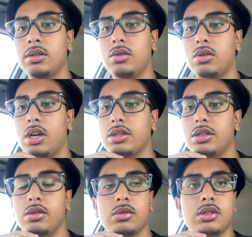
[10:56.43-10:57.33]
Or actually,
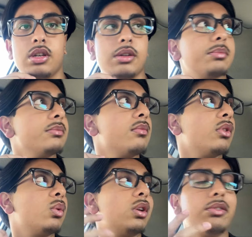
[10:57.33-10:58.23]
no, it's not.
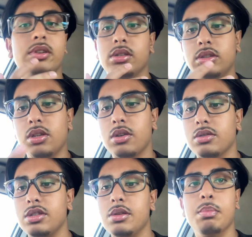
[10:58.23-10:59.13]
Whatever. Y'all gonna
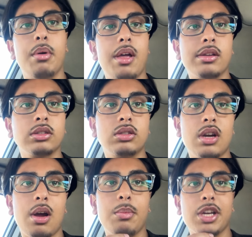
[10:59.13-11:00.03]
see. But, yeah,
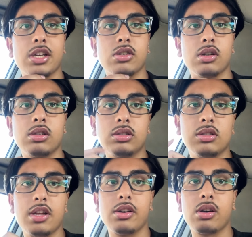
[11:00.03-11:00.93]
I'm gonna catch y'all
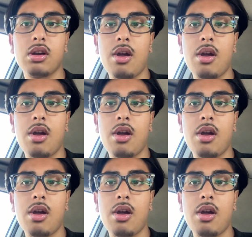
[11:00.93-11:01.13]
later.